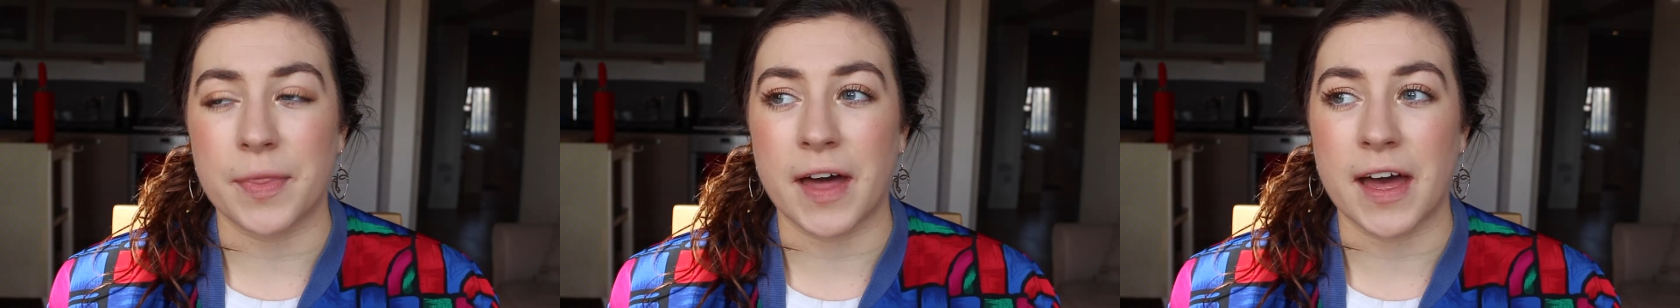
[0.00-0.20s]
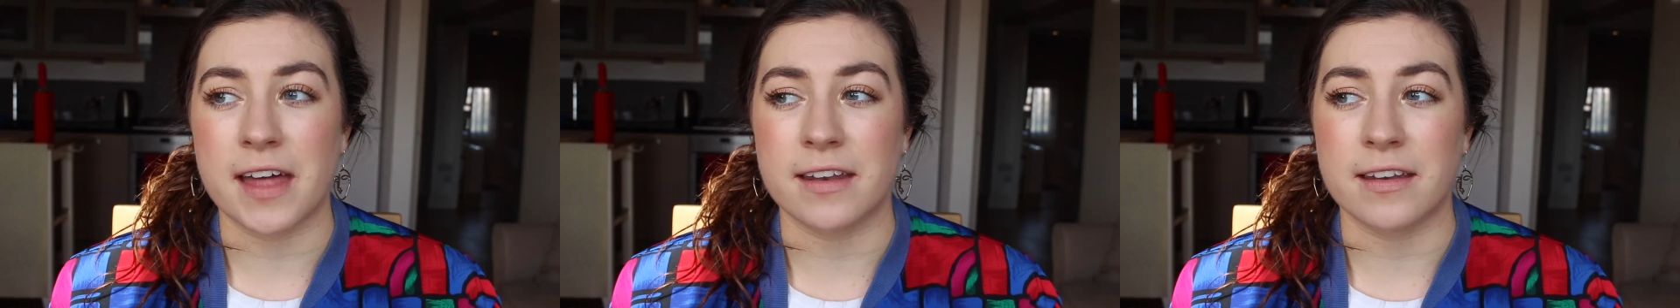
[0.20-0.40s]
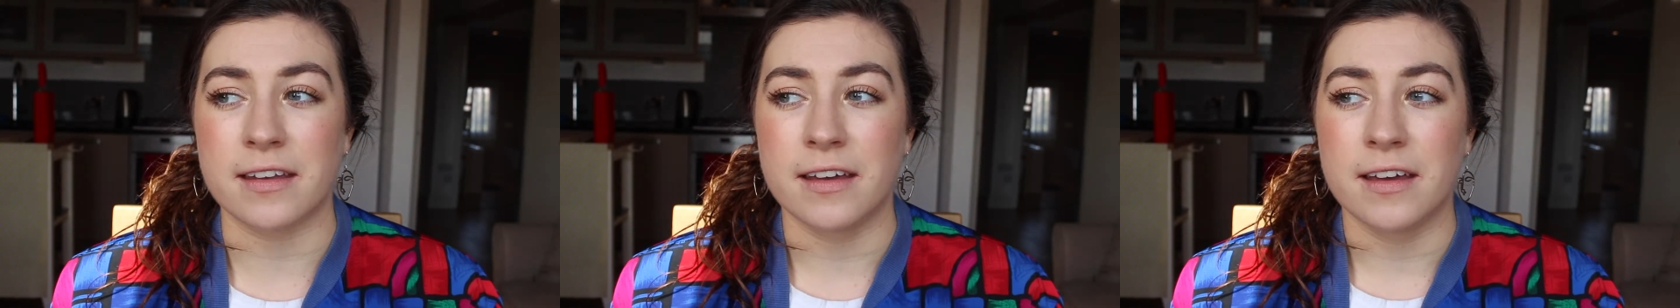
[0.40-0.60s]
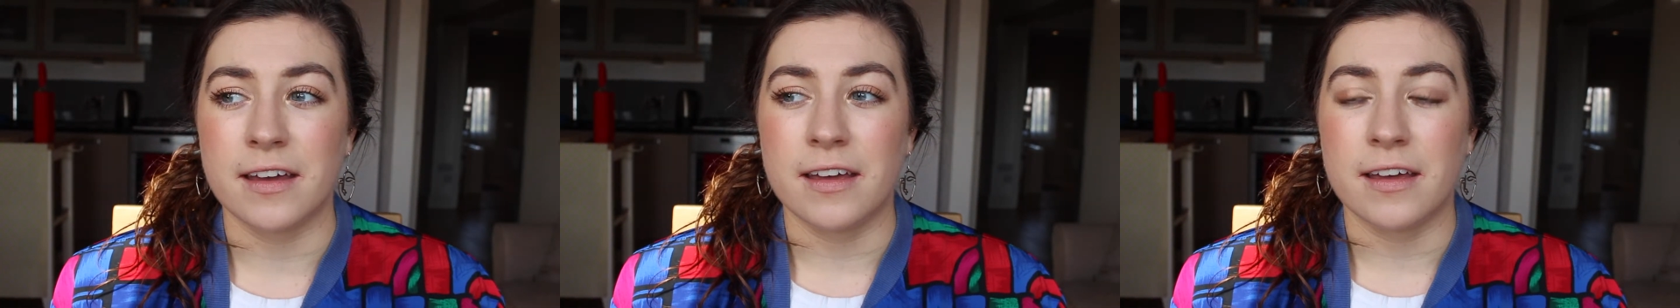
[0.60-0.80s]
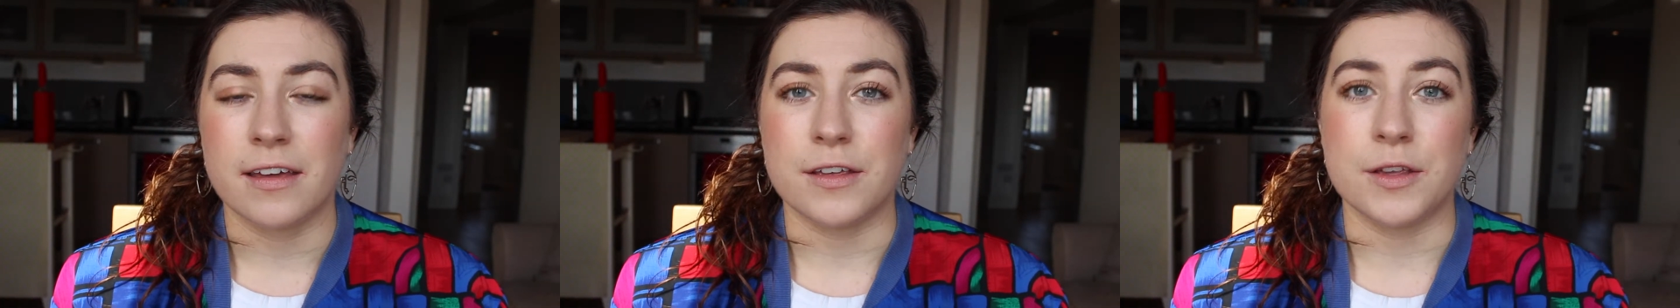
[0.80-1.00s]
then
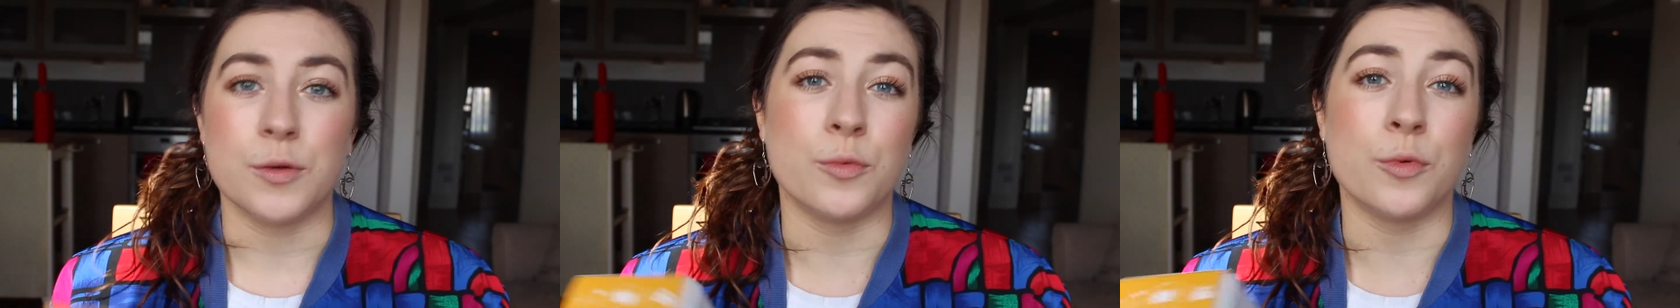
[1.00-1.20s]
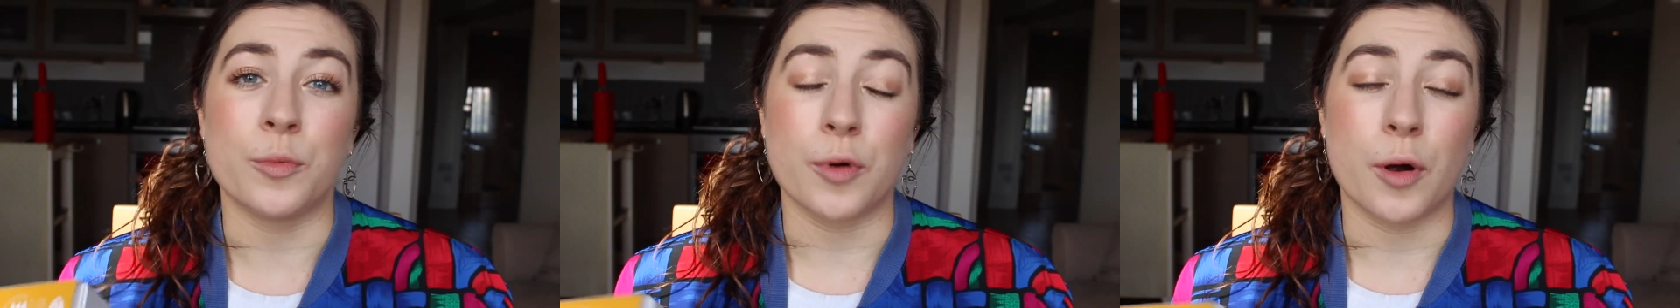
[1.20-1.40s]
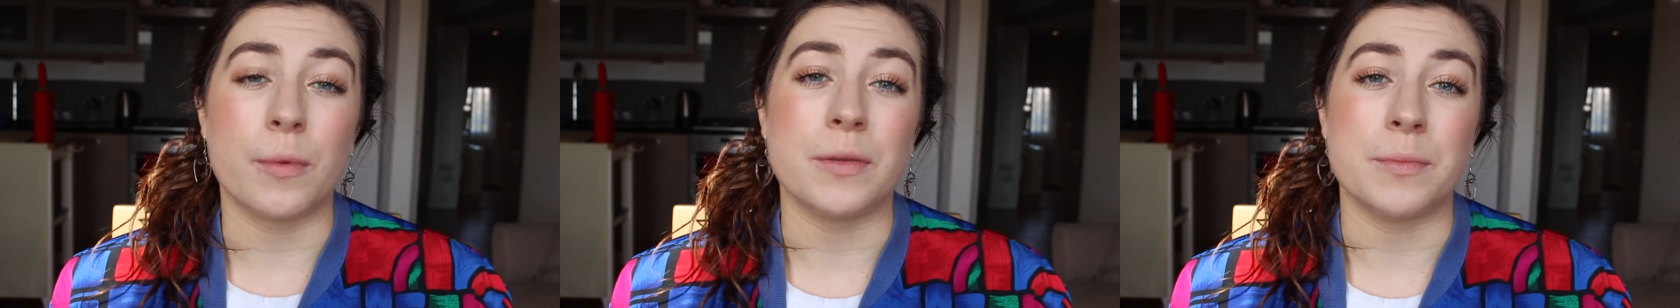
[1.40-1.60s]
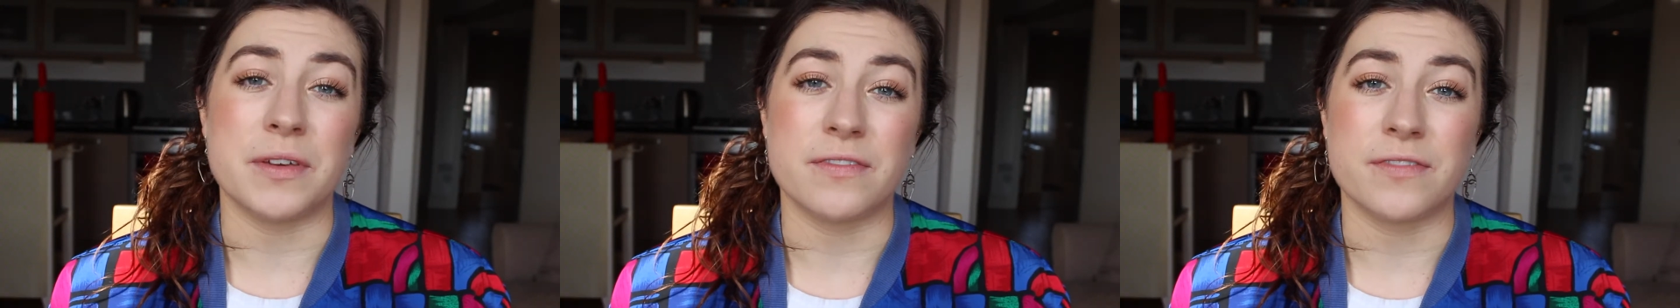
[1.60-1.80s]
you will probably be